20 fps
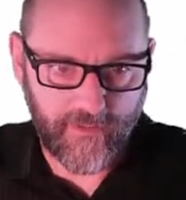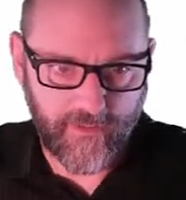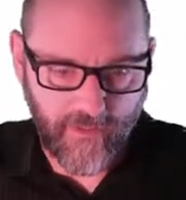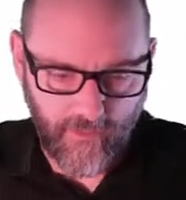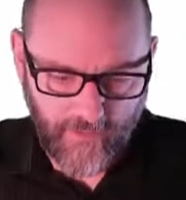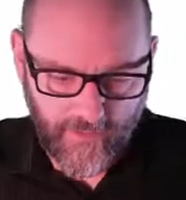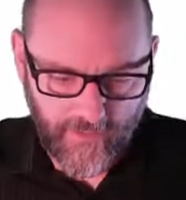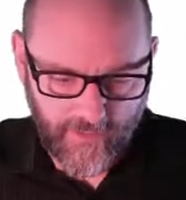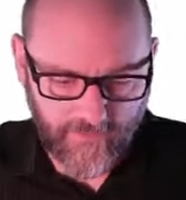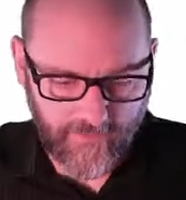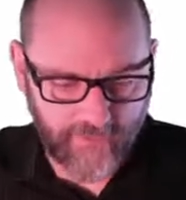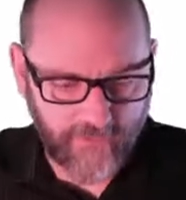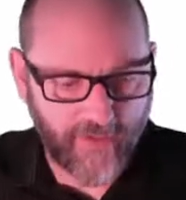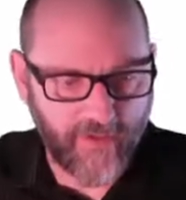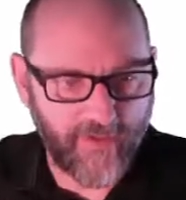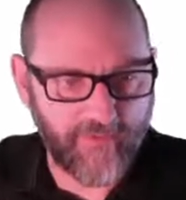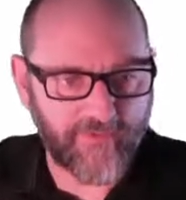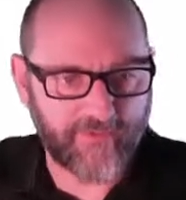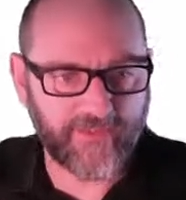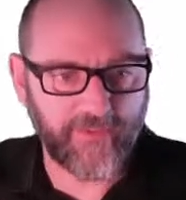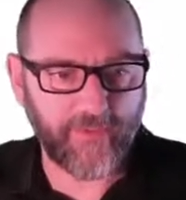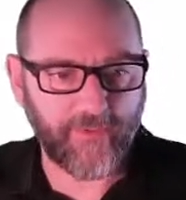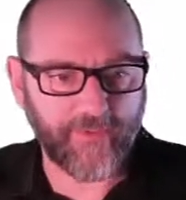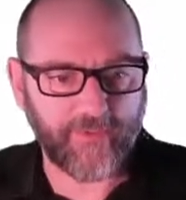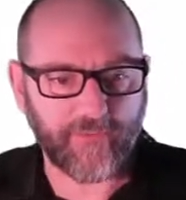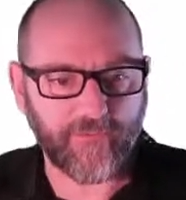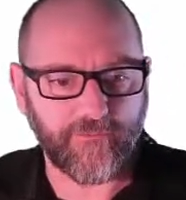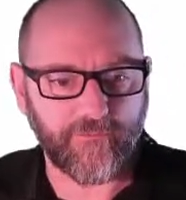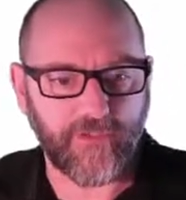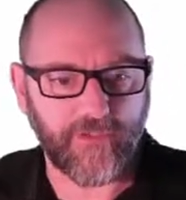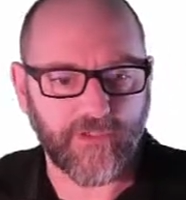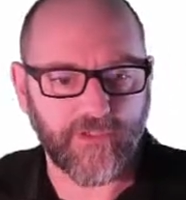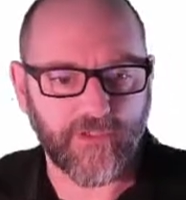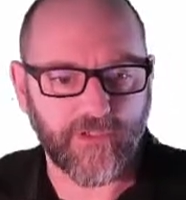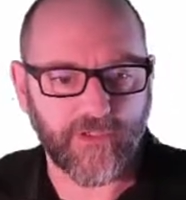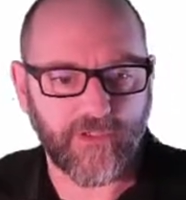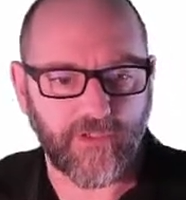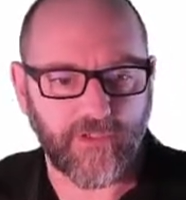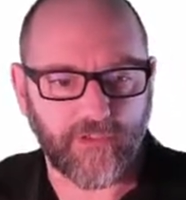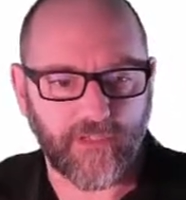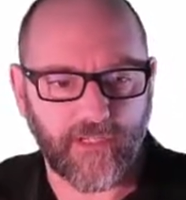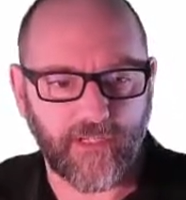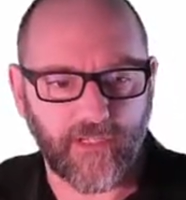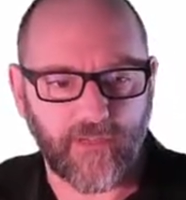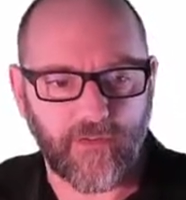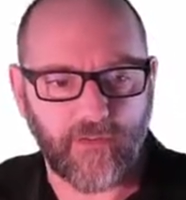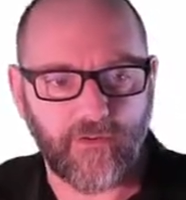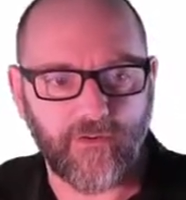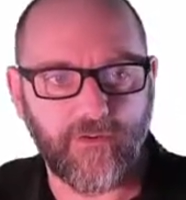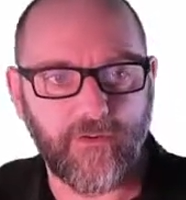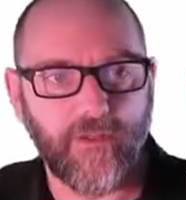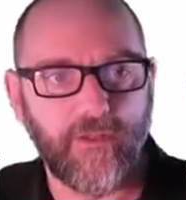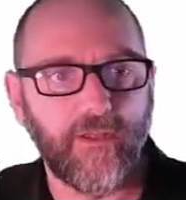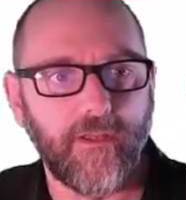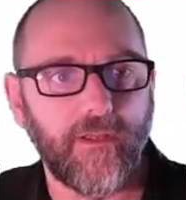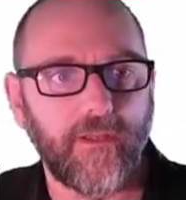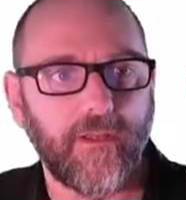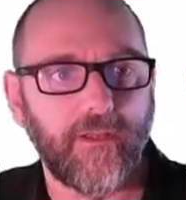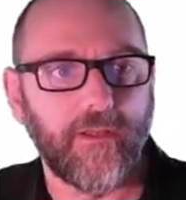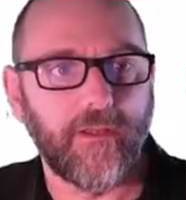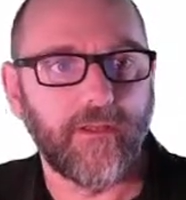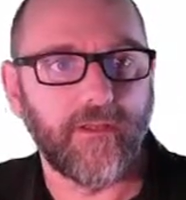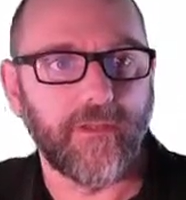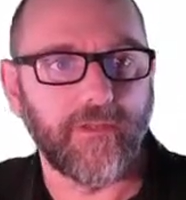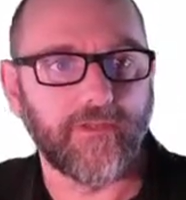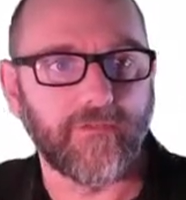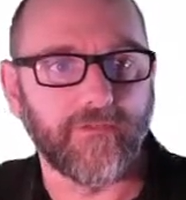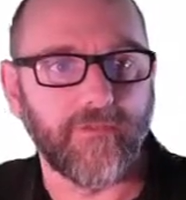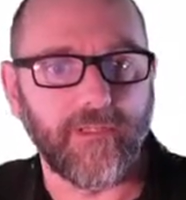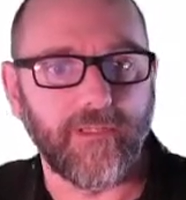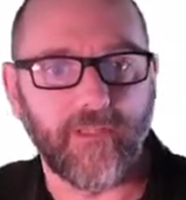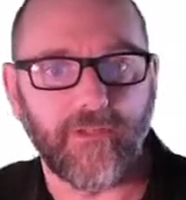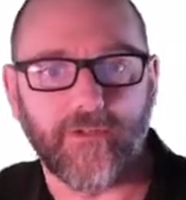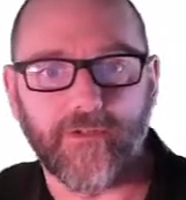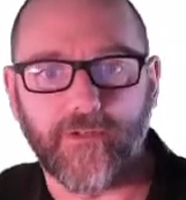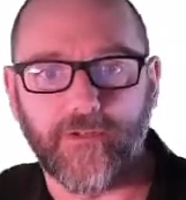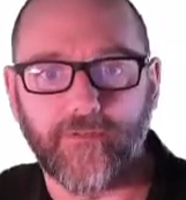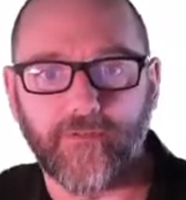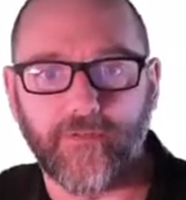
Okay, so now I have a simple little function called hello. Let's reload it over